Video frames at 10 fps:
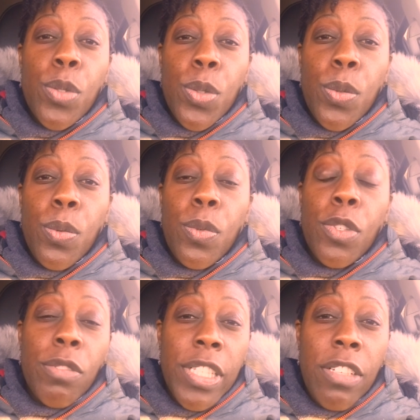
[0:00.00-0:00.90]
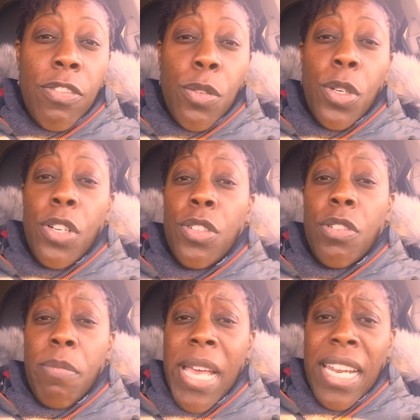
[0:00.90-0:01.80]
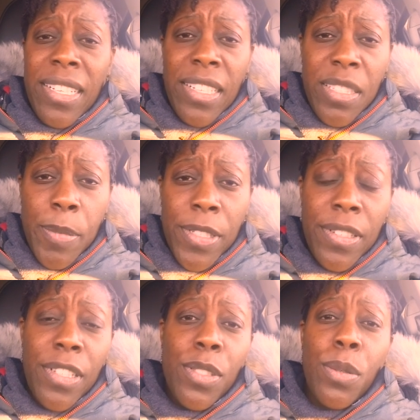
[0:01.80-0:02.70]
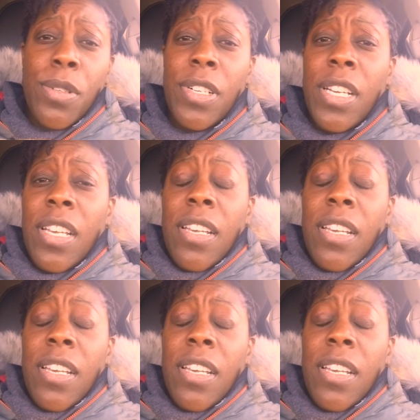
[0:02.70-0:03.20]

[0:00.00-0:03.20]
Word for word: through grief or a traumatic experience or